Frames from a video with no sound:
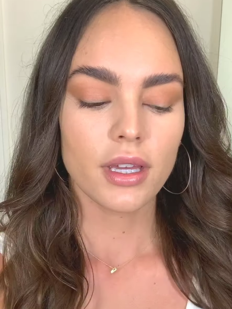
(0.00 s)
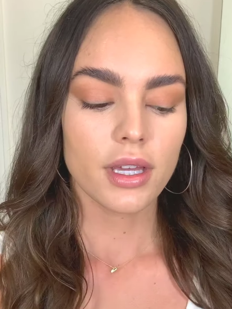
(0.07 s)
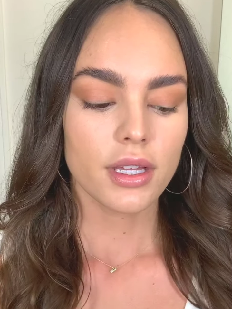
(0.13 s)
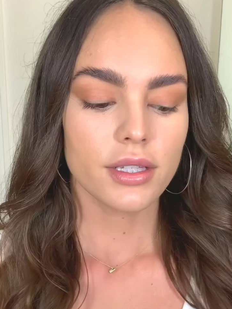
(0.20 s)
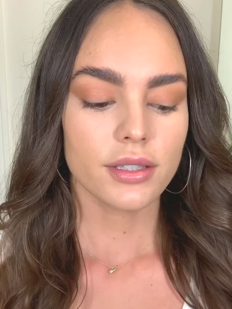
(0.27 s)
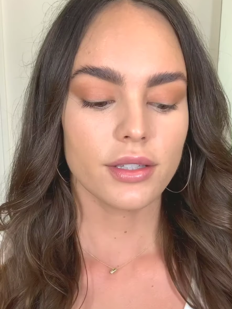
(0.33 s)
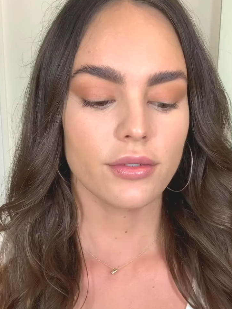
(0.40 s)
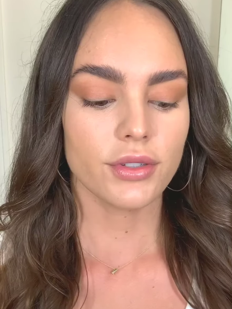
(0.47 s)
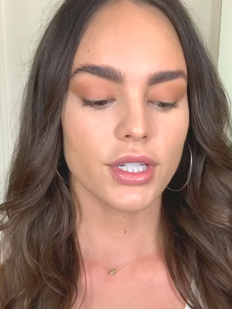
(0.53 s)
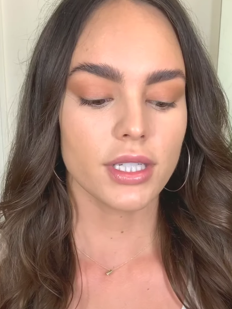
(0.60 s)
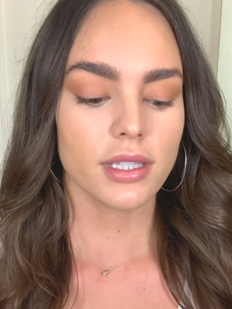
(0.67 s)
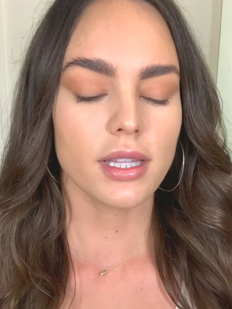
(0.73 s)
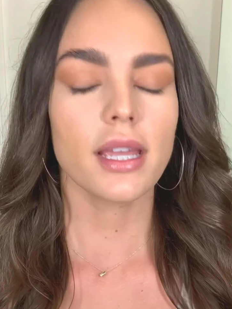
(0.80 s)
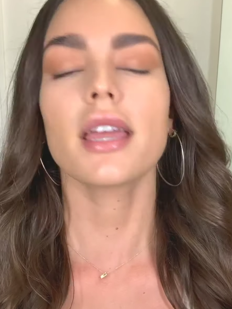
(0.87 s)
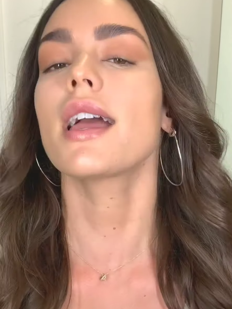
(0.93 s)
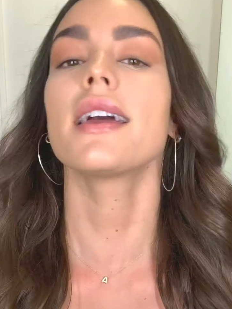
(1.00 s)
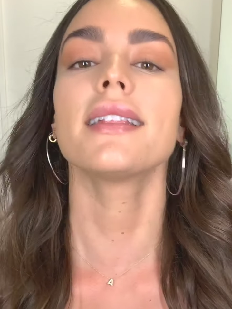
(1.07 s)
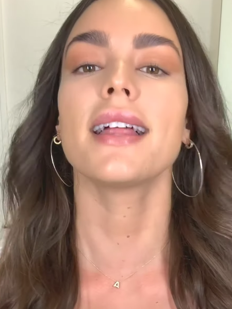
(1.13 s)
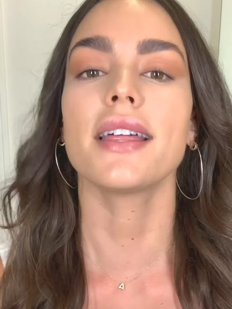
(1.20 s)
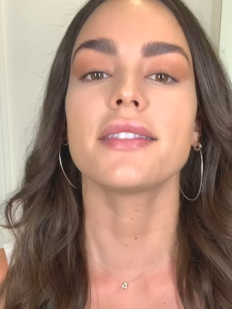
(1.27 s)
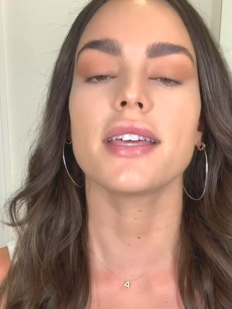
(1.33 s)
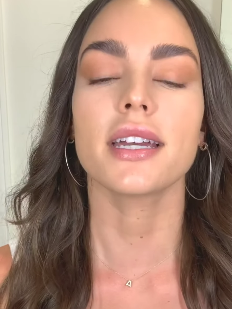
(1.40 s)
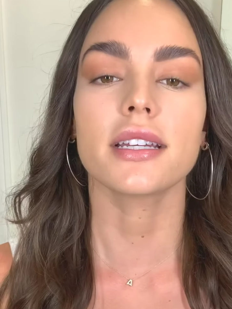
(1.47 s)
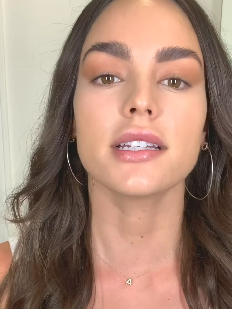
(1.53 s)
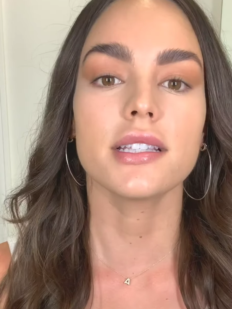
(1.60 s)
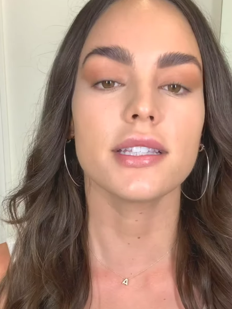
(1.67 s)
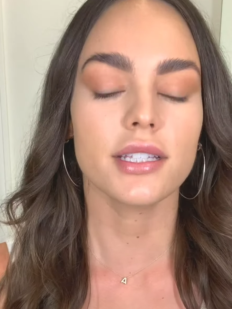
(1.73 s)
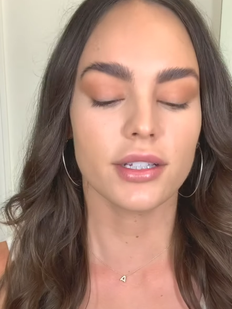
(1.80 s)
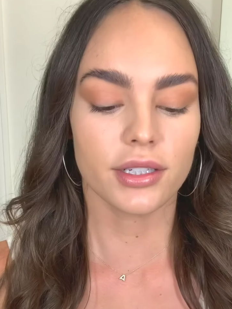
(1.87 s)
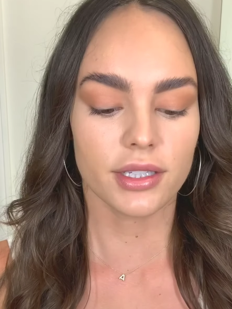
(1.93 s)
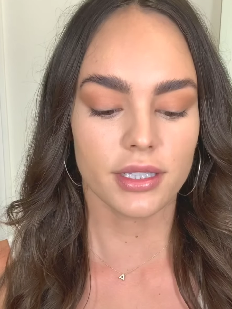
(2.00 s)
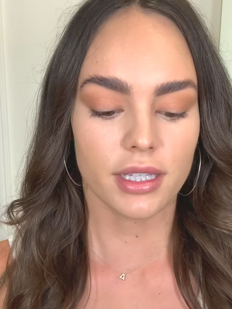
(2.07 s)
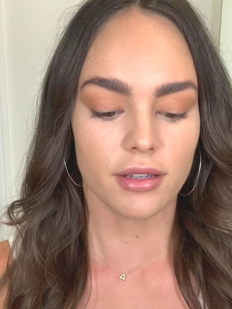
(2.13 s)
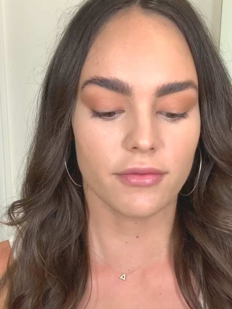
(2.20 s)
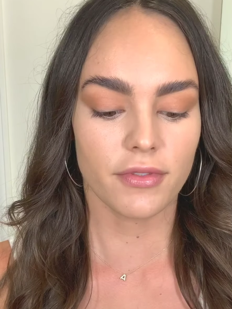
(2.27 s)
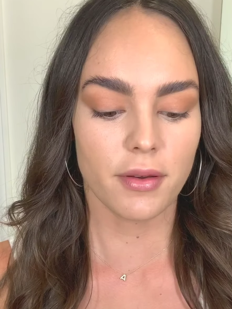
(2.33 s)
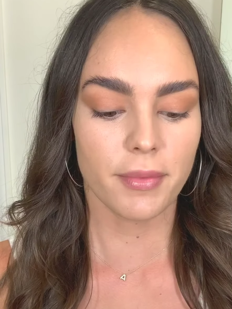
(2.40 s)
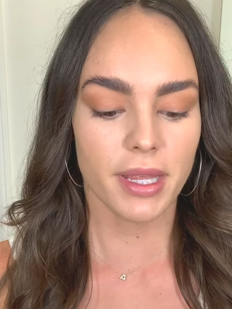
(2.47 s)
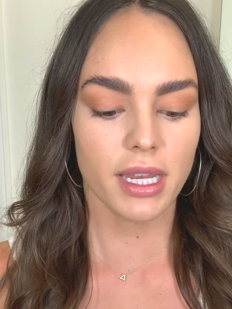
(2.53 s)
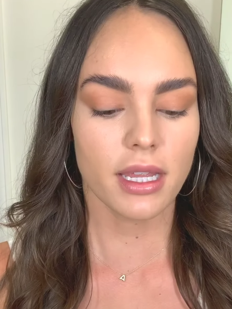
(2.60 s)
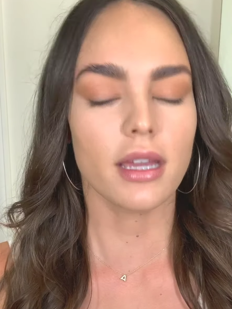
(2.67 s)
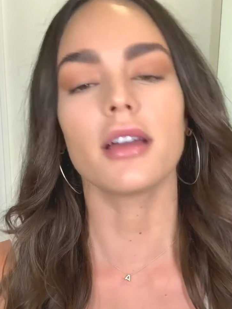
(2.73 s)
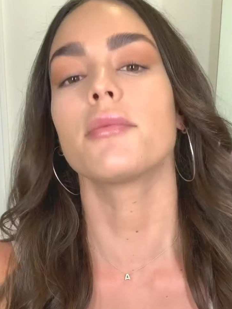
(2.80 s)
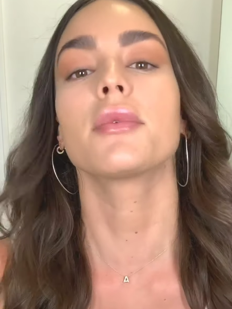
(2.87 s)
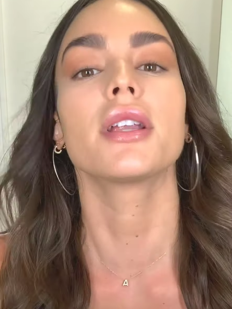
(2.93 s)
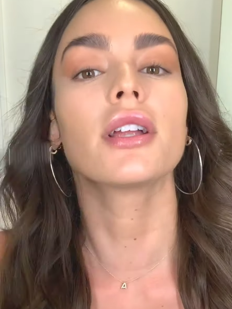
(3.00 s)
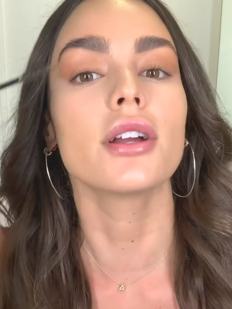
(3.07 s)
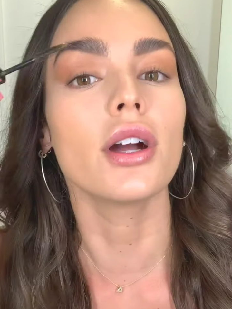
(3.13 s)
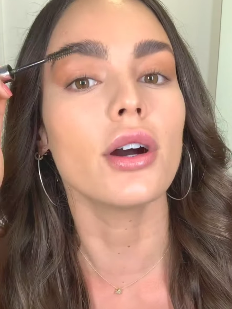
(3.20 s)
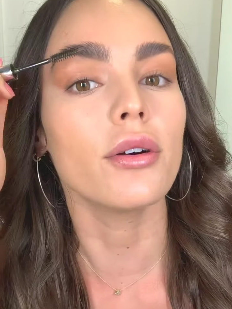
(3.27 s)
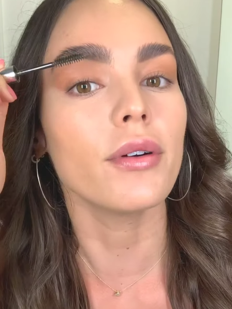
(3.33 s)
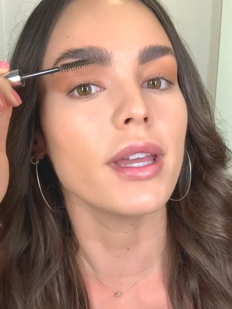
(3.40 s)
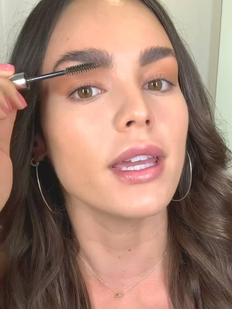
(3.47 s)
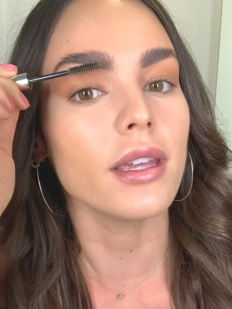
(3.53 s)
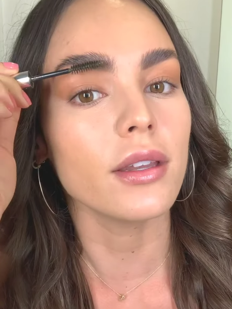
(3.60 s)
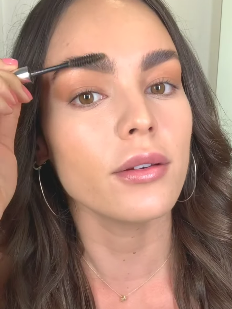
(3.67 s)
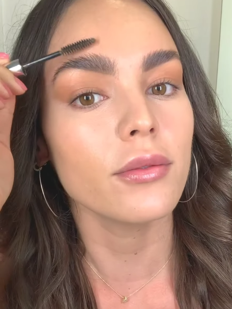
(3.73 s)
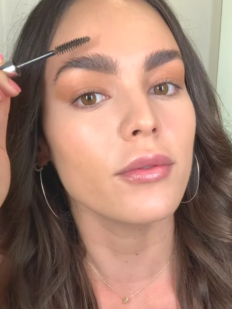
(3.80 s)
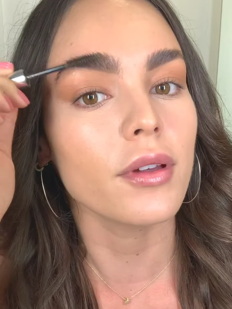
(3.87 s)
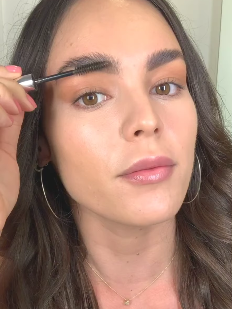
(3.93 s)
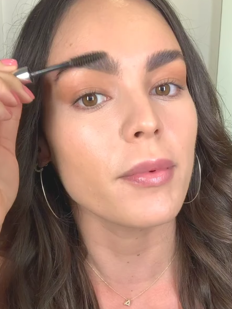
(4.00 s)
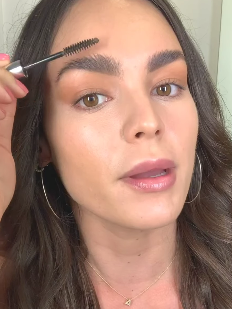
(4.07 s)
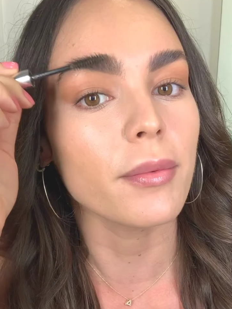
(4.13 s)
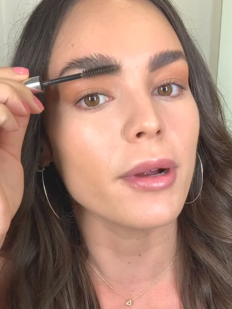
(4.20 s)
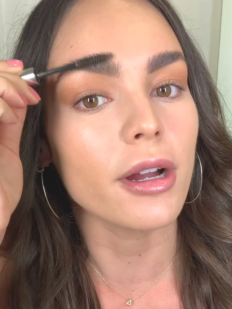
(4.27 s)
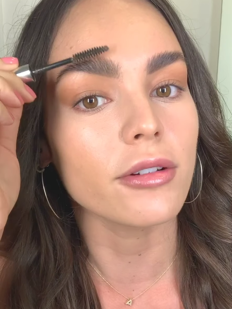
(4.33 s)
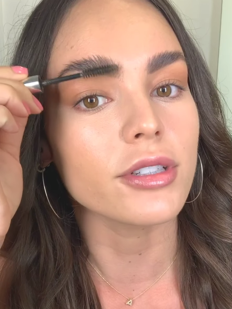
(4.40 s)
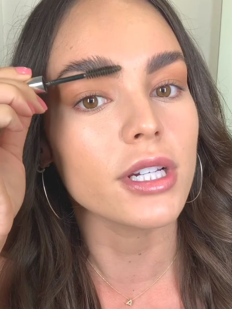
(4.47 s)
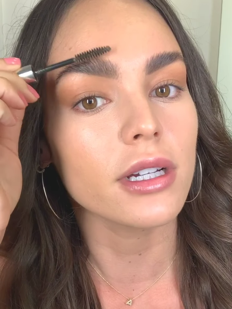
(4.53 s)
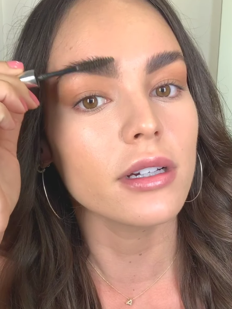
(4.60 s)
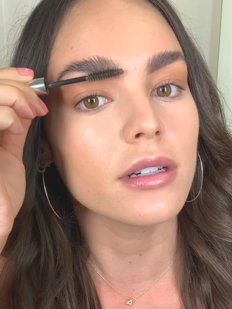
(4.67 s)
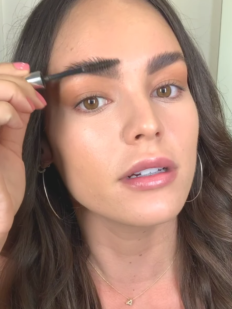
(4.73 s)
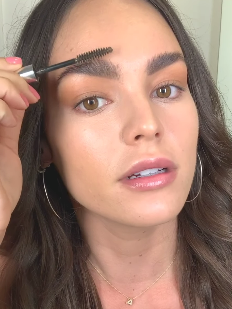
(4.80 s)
So just like I let that concealer sit for a minute, I'm going to go in with my brow gel.